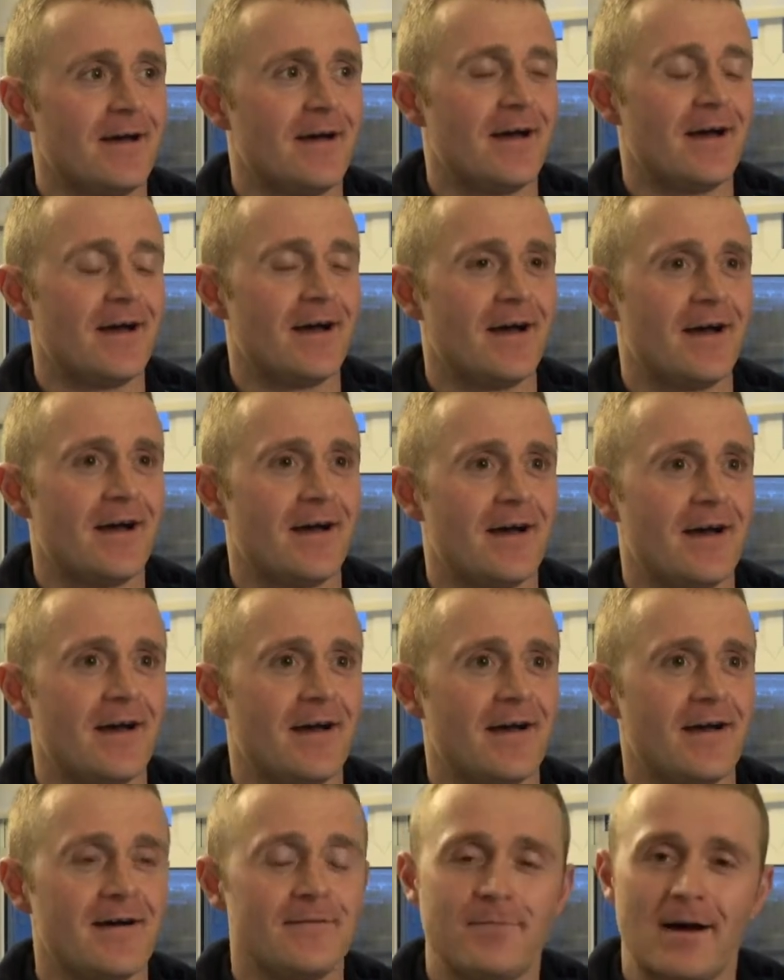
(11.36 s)

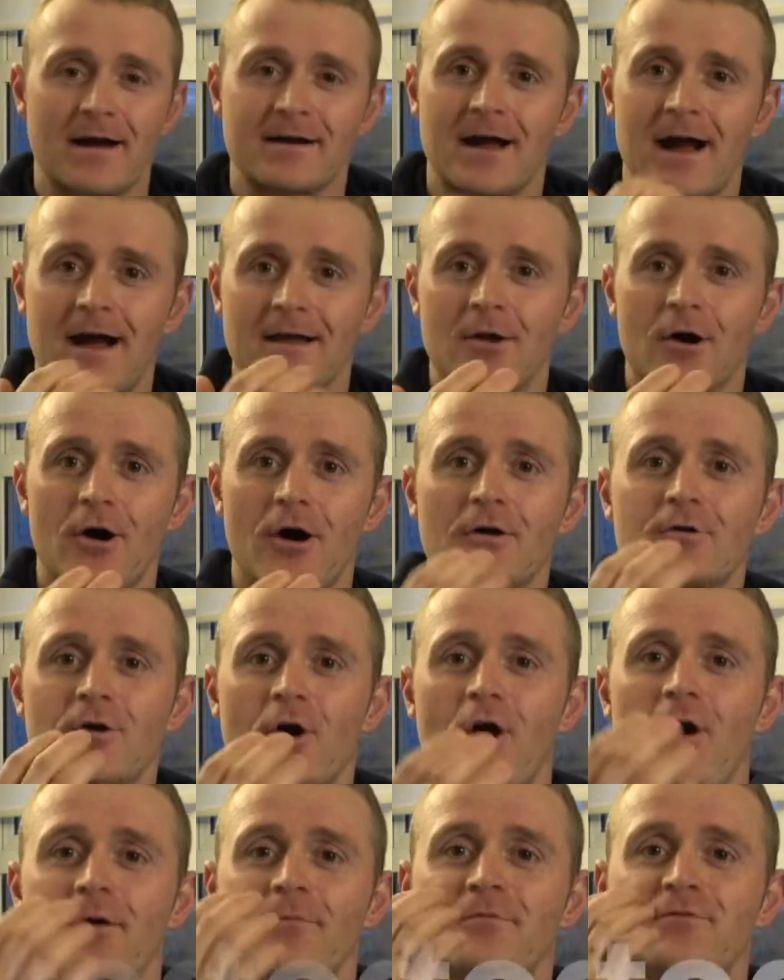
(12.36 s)
uh, Bacalhau
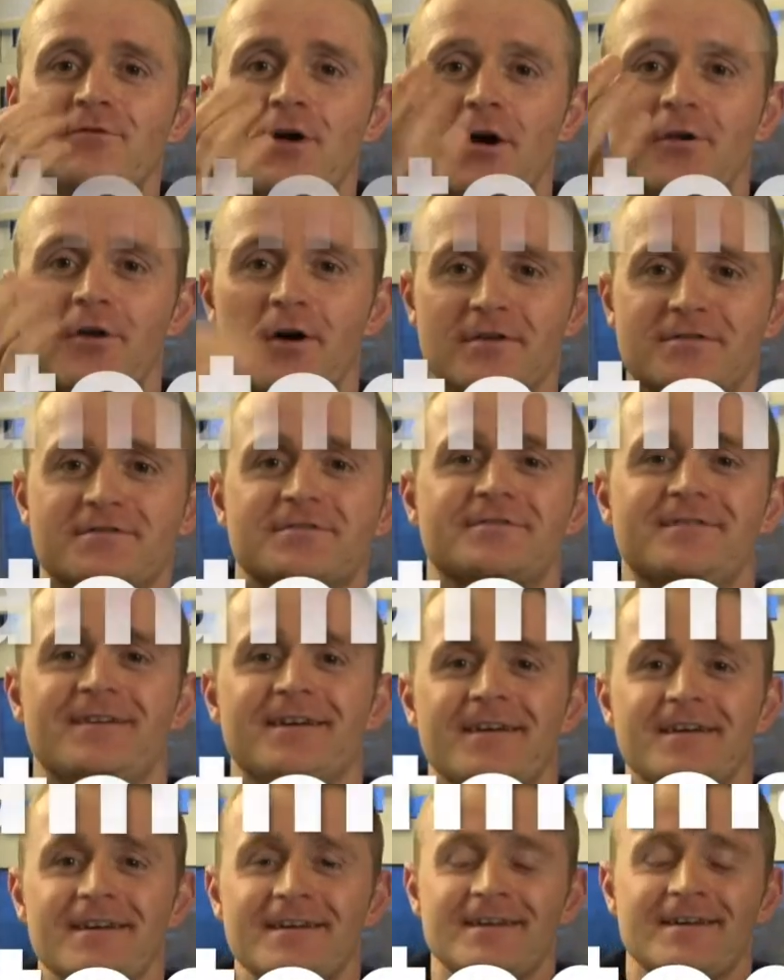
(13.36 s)
com todos.
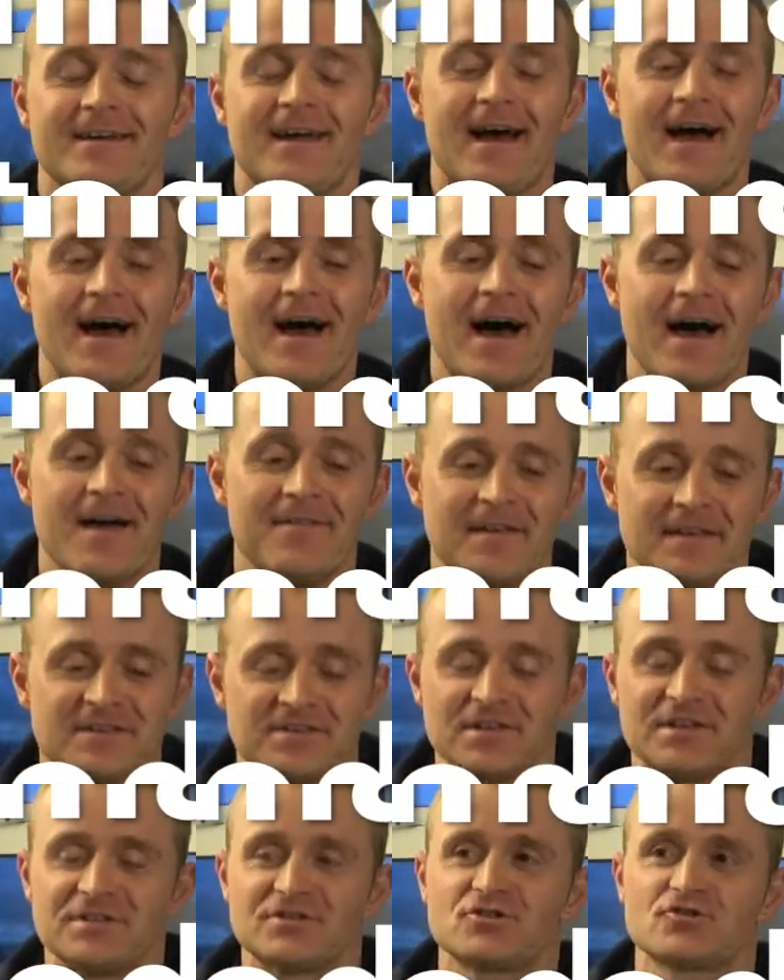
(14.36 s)
Uh,
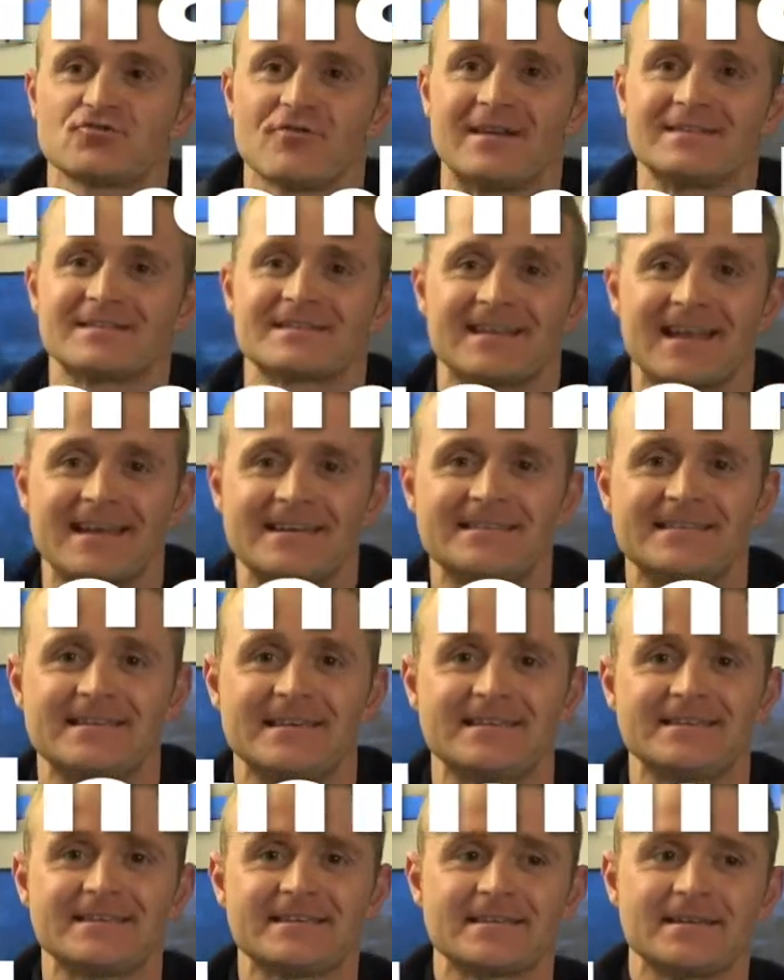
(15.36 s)
this is
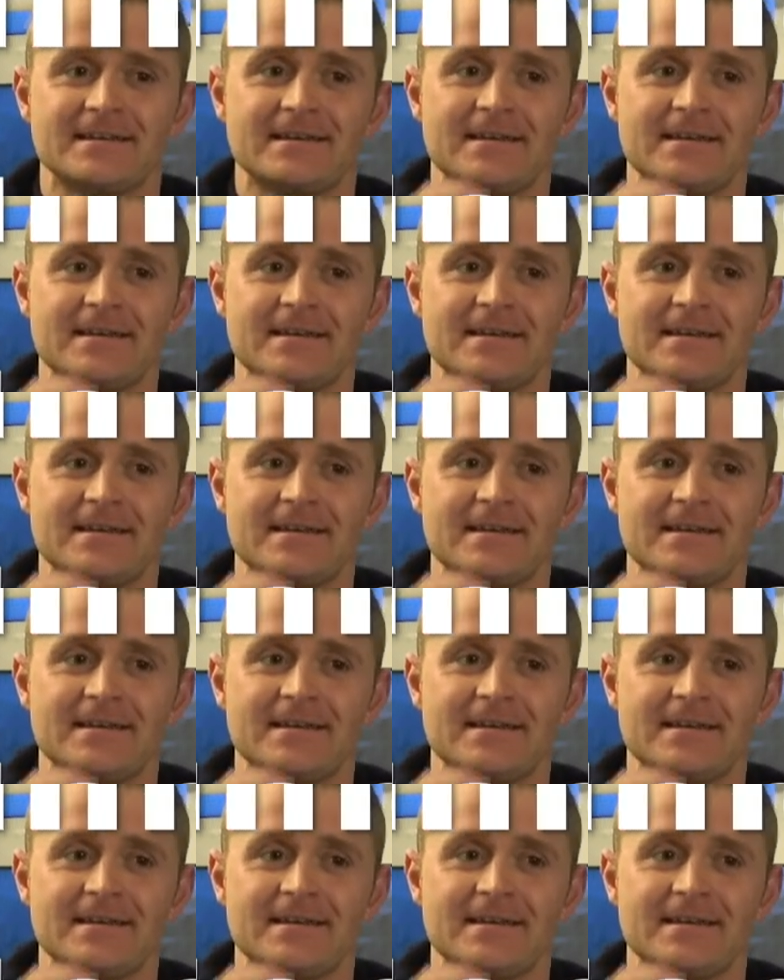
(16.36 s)
translated